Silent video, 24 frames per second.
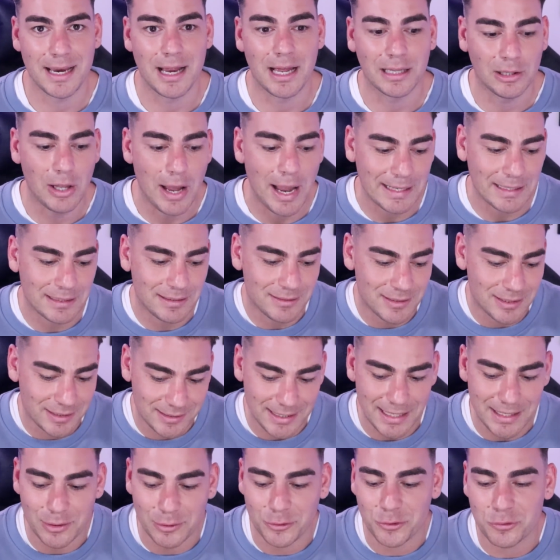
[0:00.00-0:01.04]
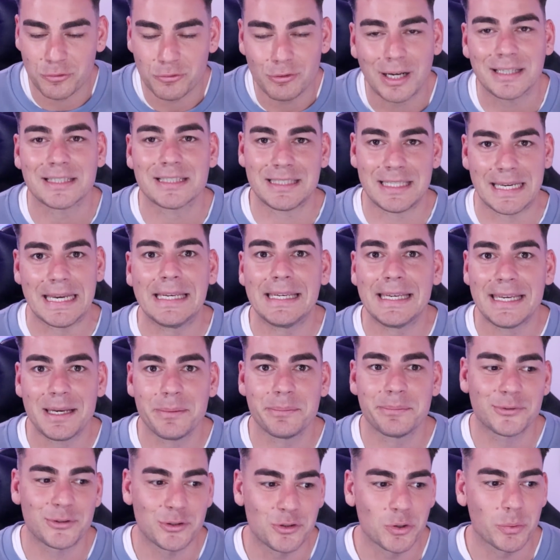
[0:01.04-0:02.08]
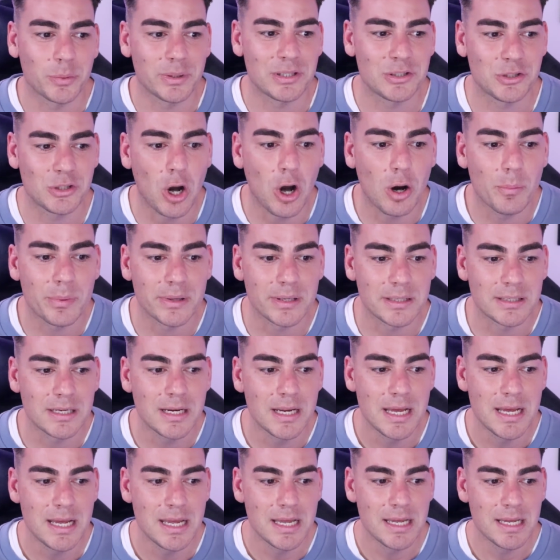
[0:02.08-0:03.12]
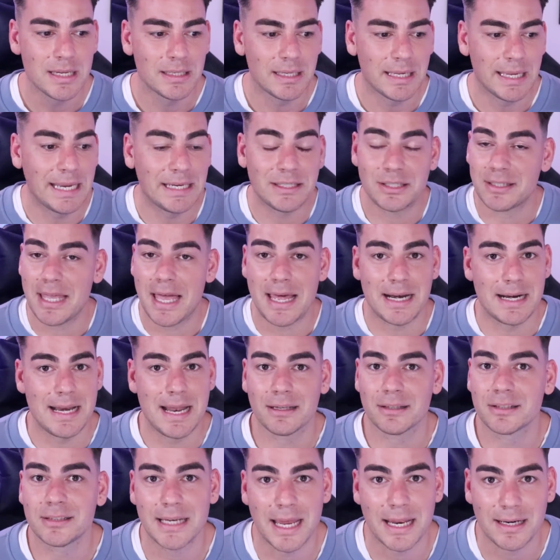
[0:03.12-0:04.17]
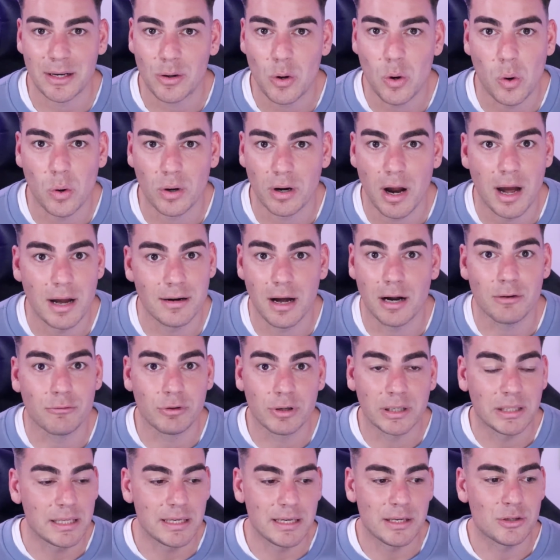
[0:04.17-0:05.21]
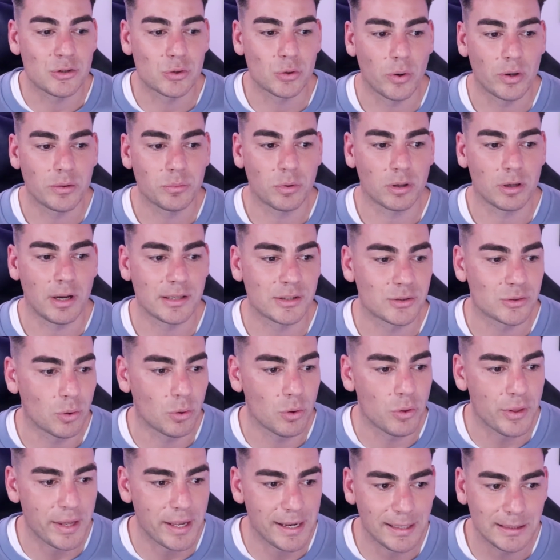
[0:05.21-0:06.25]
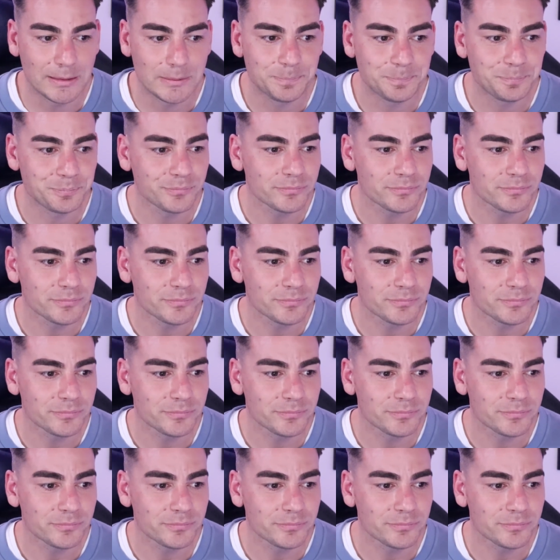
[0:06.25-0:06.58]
I liked to see the trust in him to do his job, and he just had an outstanding quarter. I really enjoyed what I saw there.